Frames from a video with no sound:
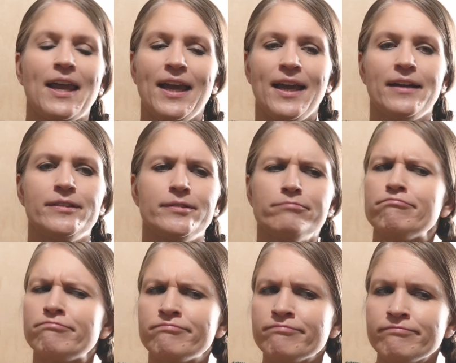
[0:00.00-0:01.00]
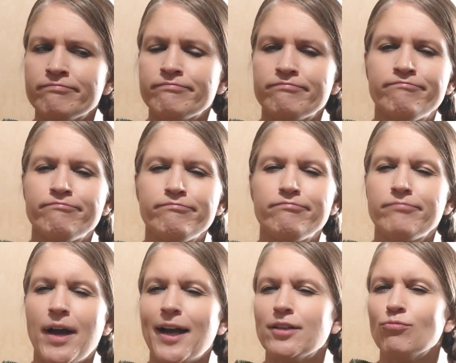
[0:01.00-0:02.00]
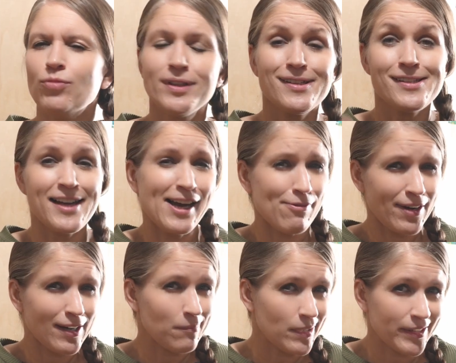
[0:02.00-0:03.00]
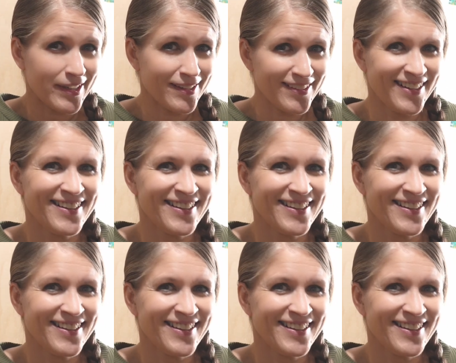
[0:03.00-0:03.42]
and wouldn't say I recommend it.